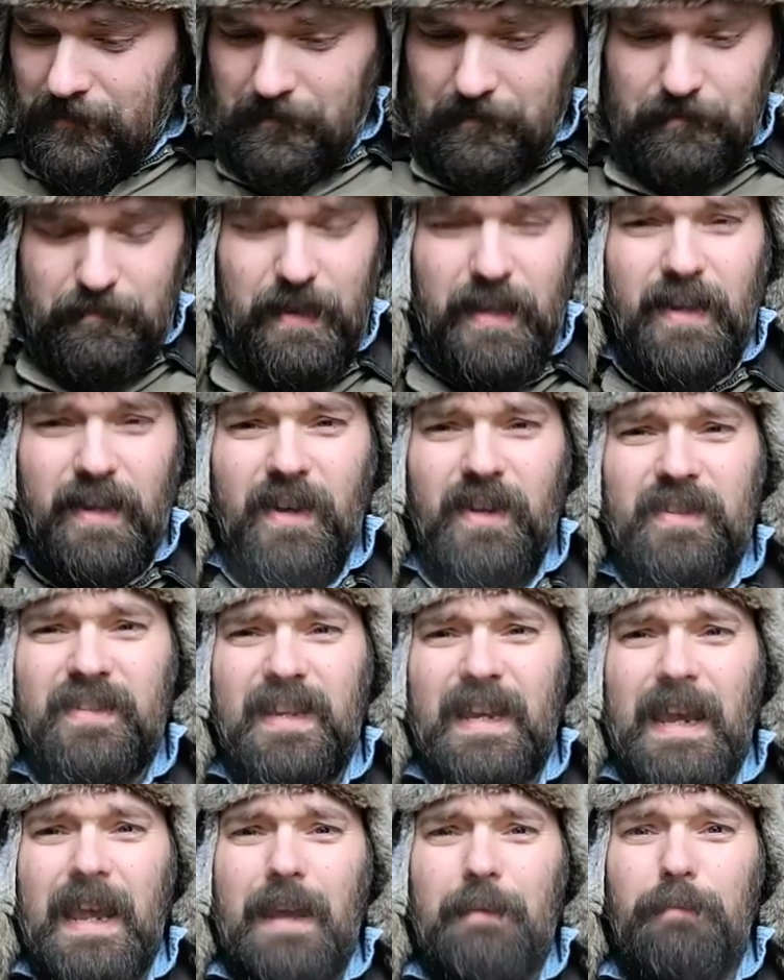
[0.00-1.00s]
because
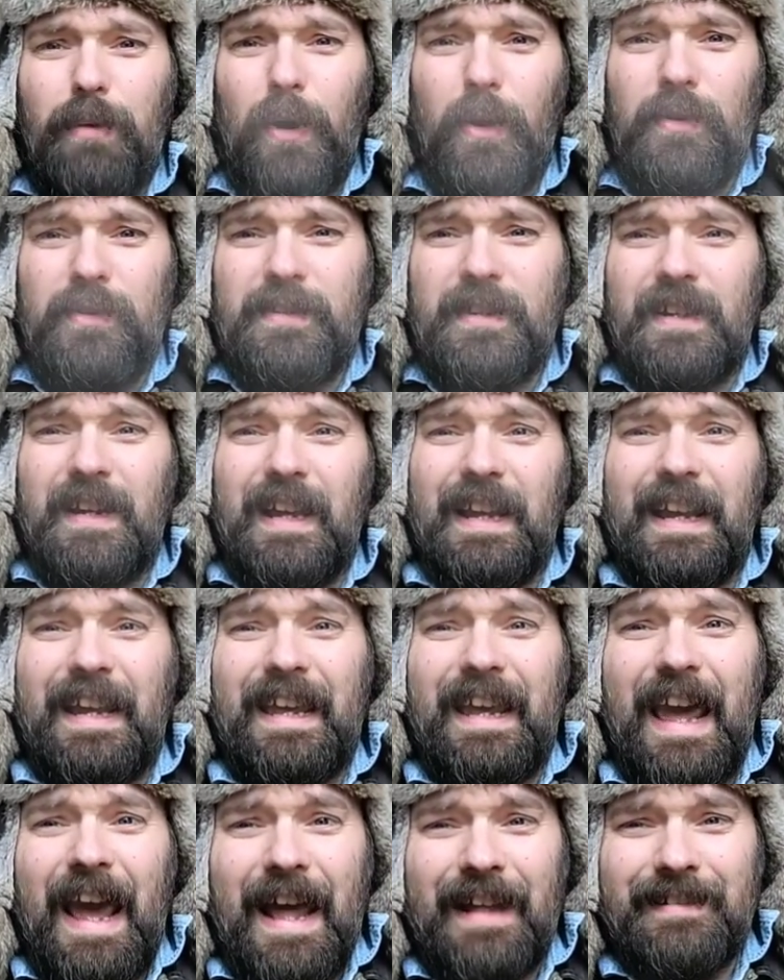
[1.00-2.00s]
he had posted a
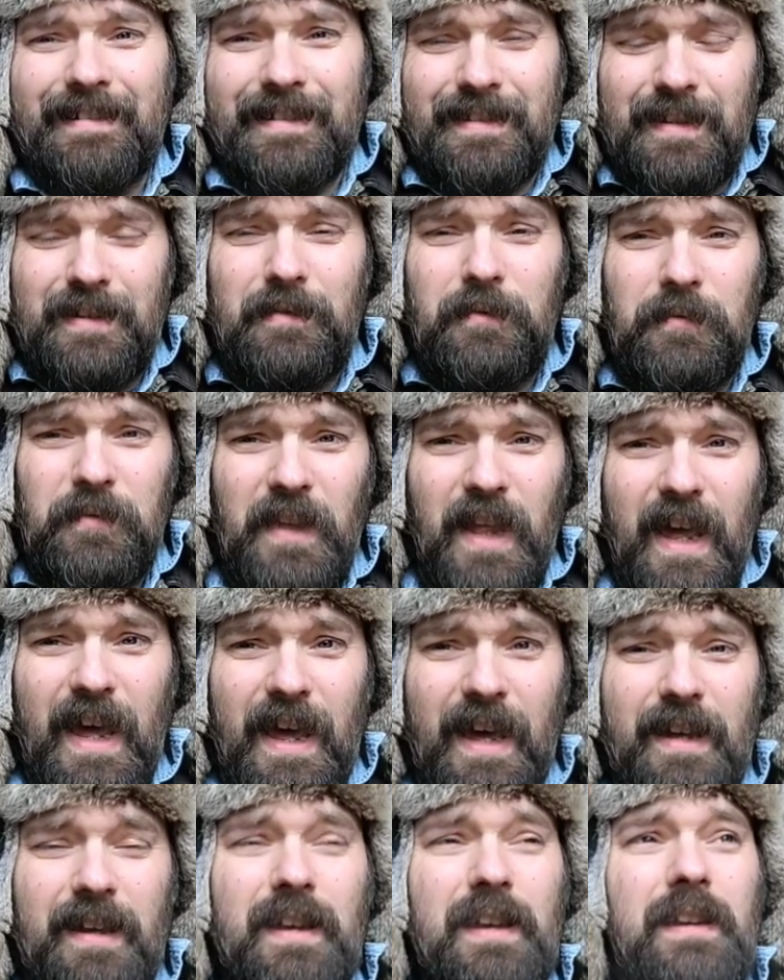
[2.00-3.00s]
Gadsden
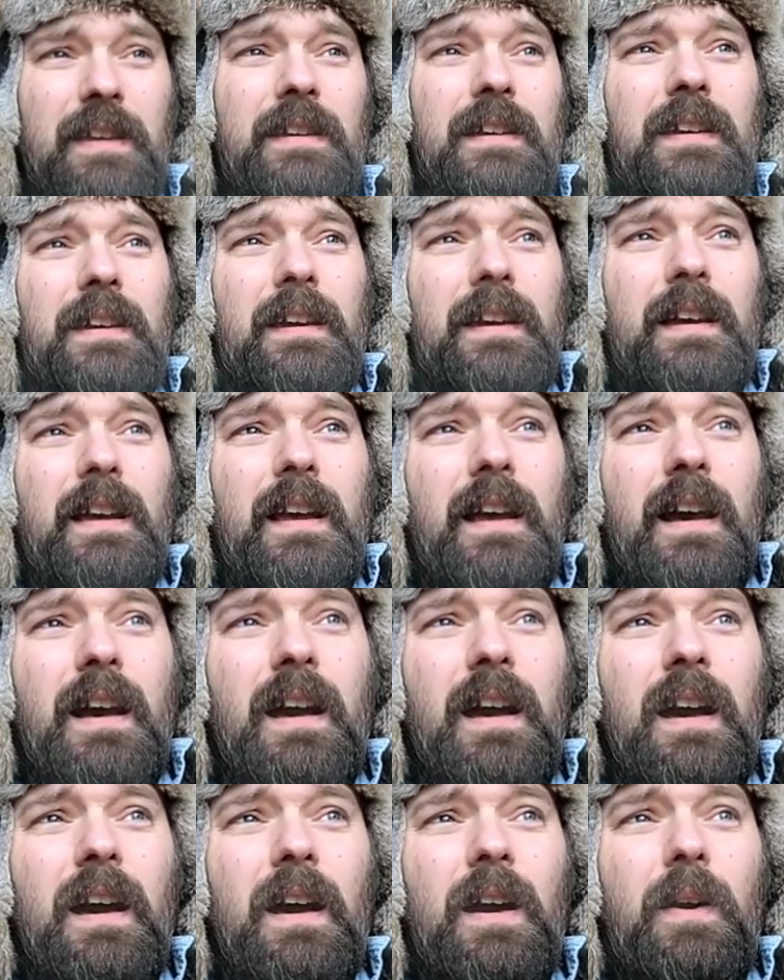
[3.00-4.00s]
flag,
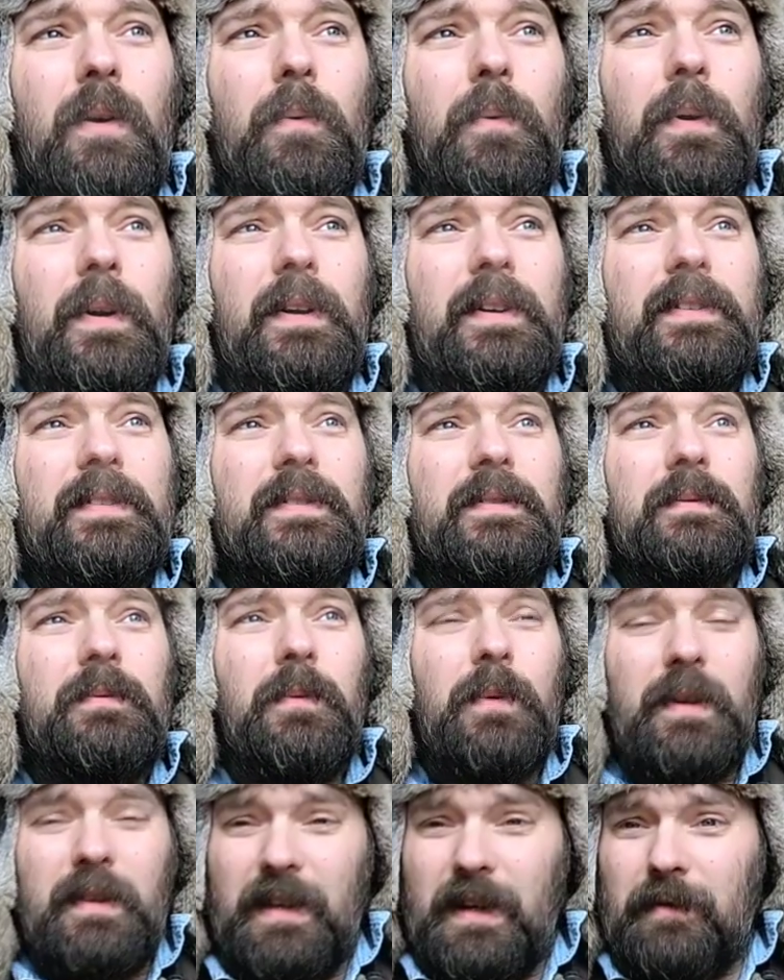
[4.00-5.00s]
uh, was
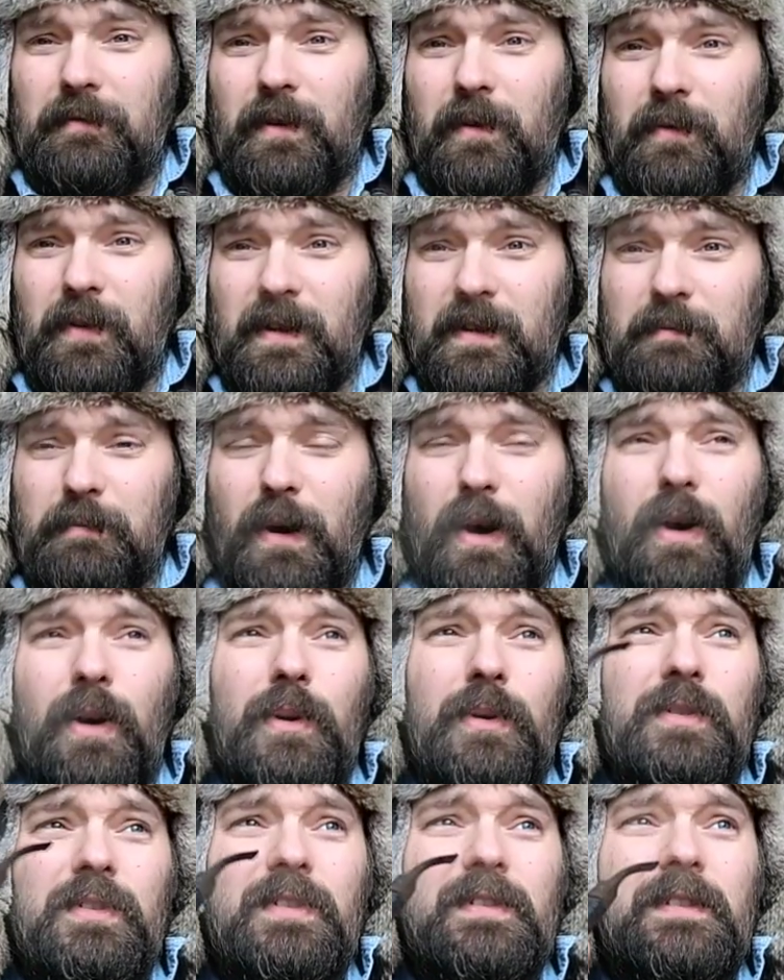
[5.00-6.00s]
relieved of his
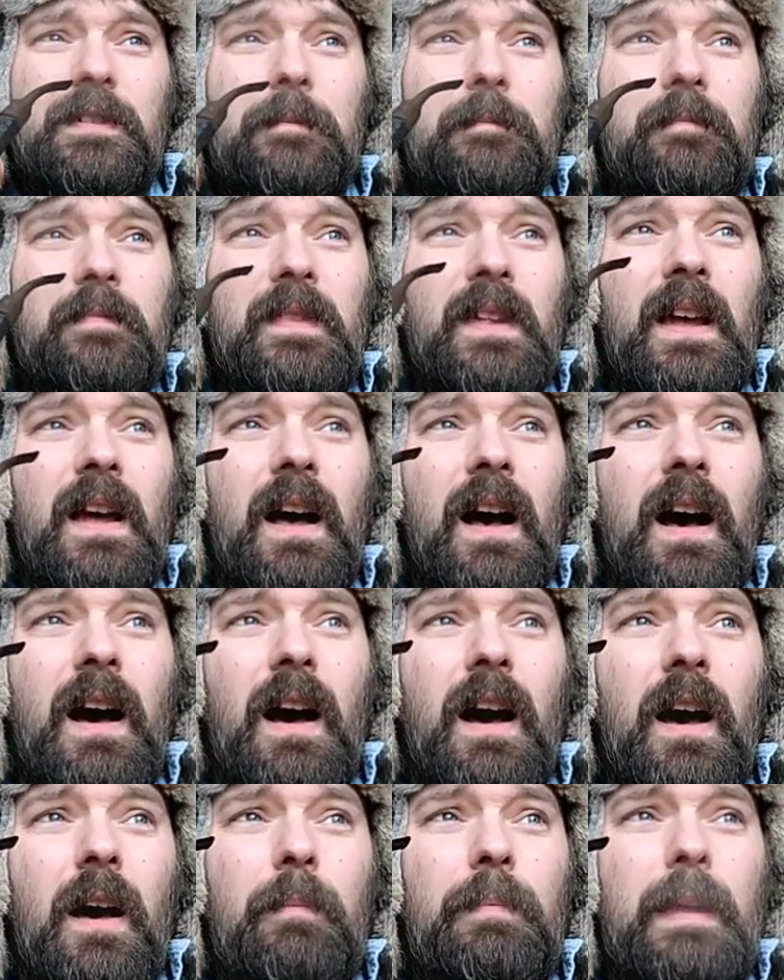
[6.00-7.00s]
post.
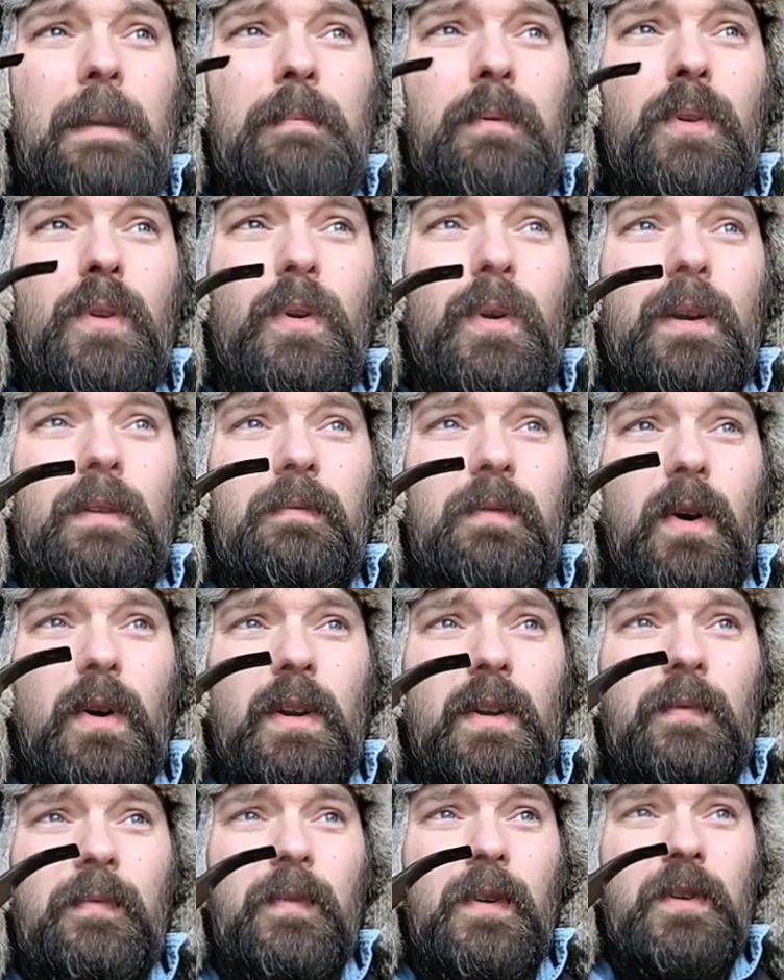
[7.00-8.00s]
Uh, people who had
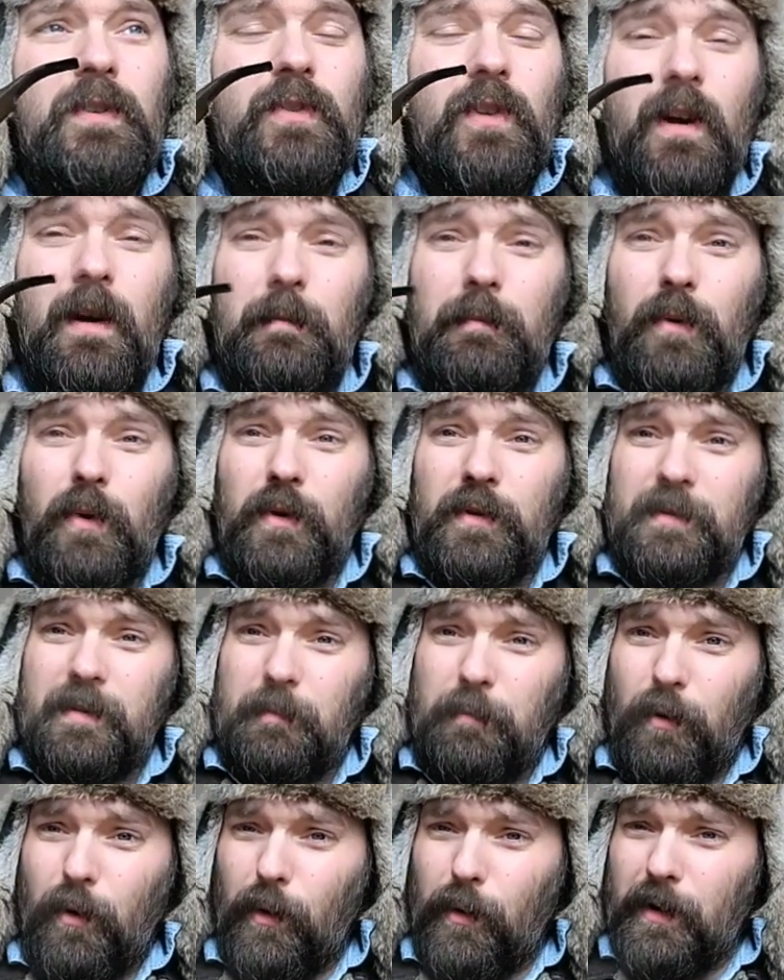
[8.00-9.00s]
voted for Trump or
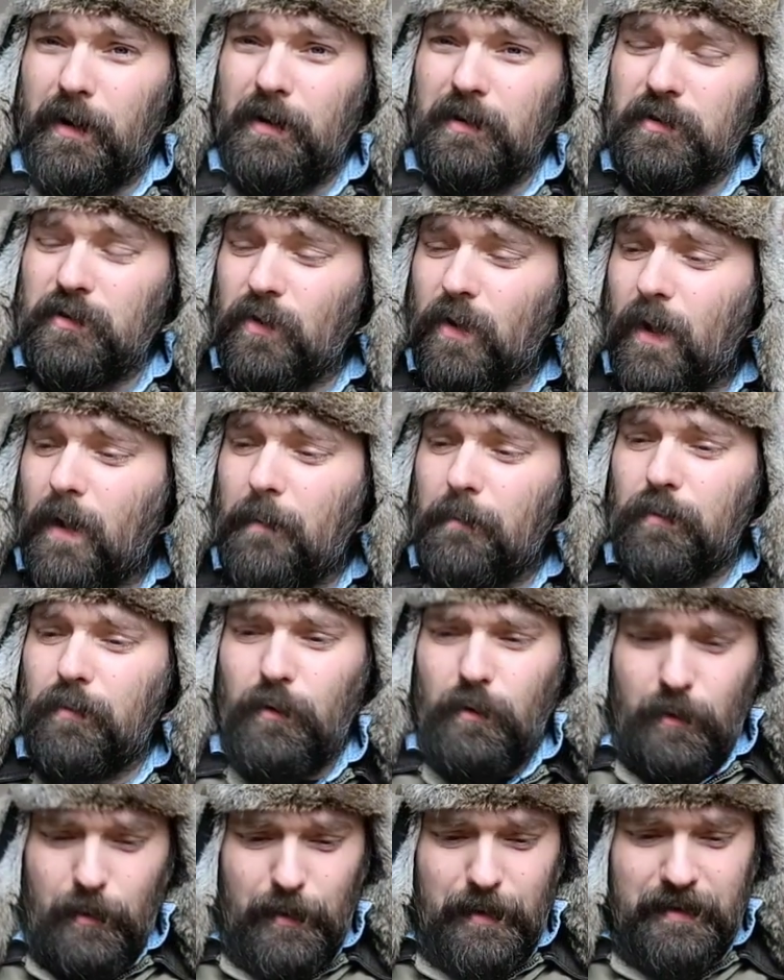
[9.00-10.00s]
supported Trump
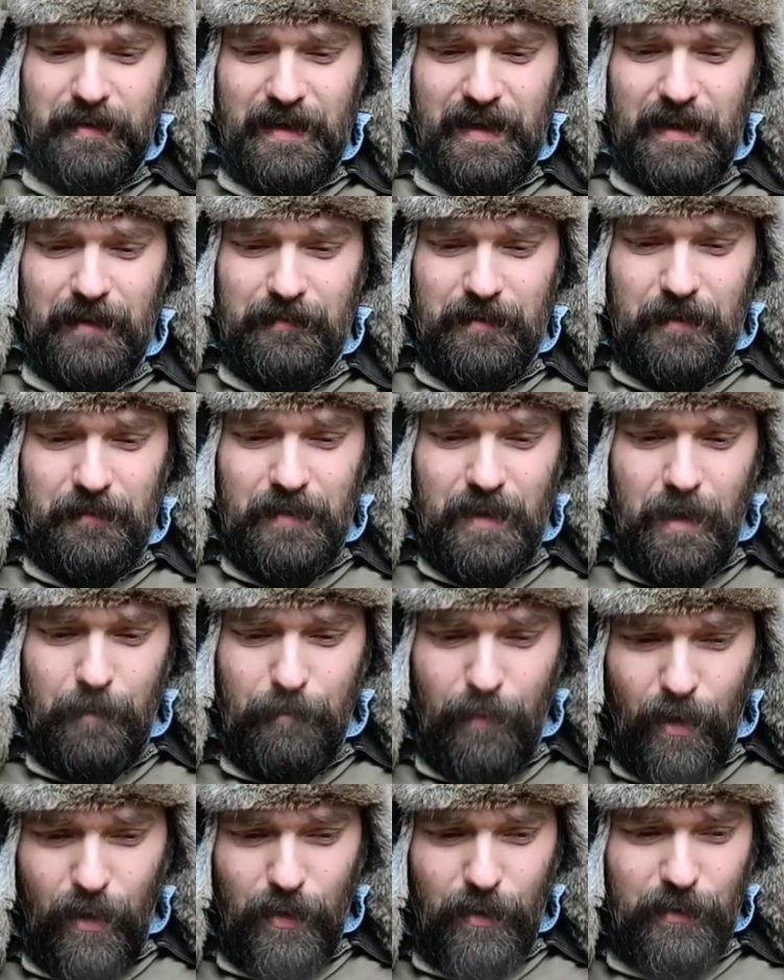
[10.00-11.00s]
were relieved of their
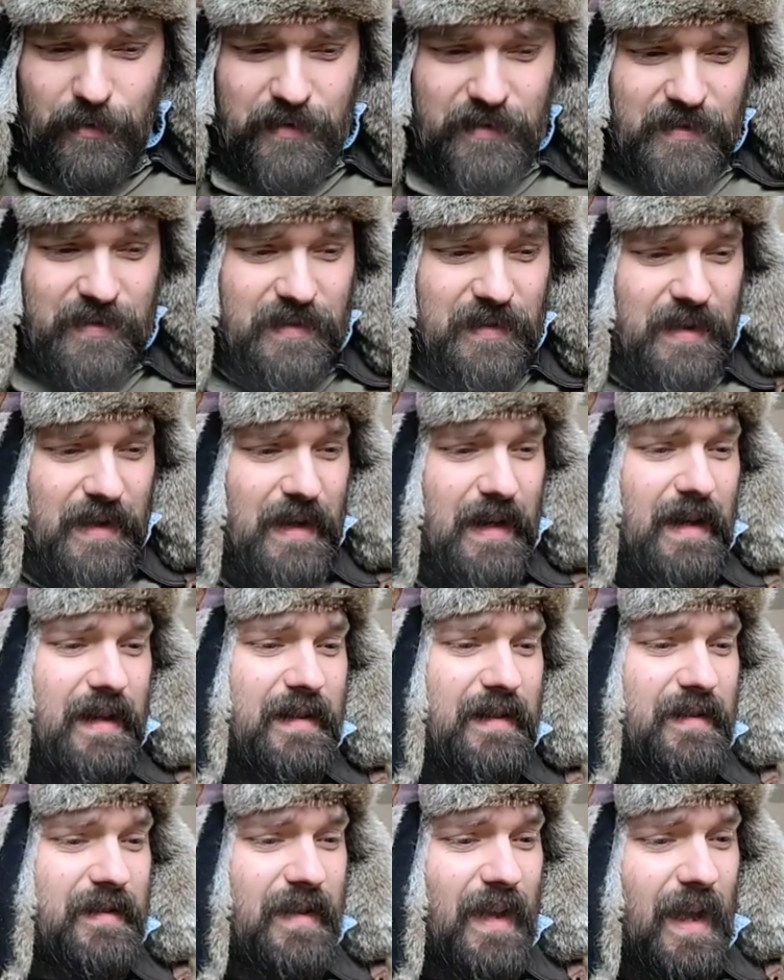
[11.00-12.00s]
posts,
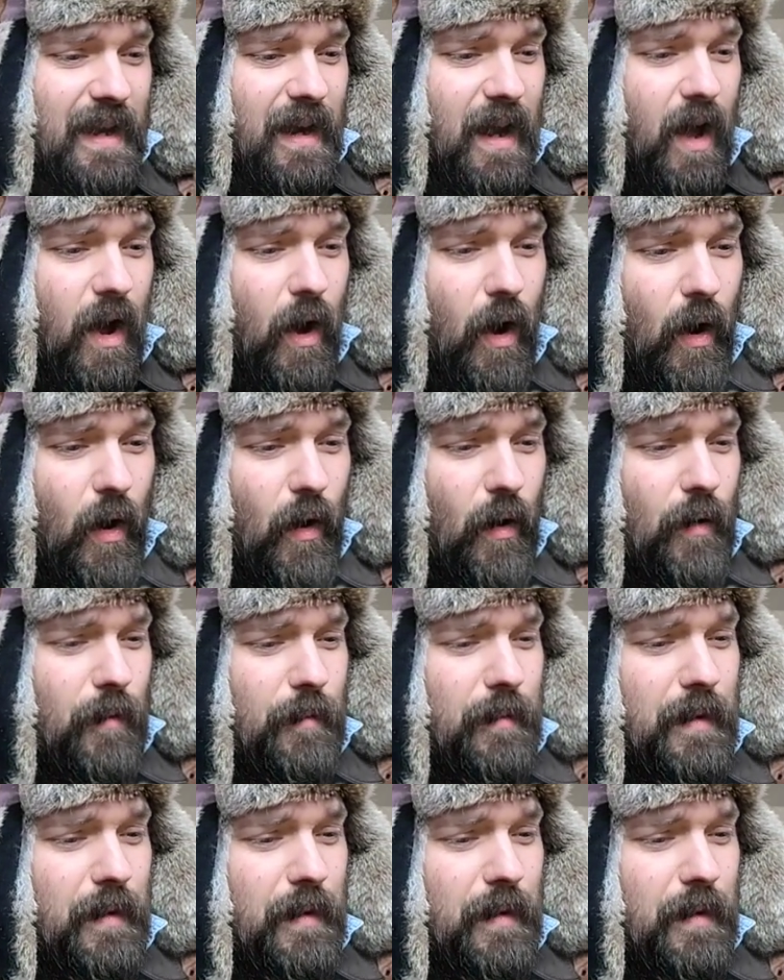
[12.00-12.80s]
sent home,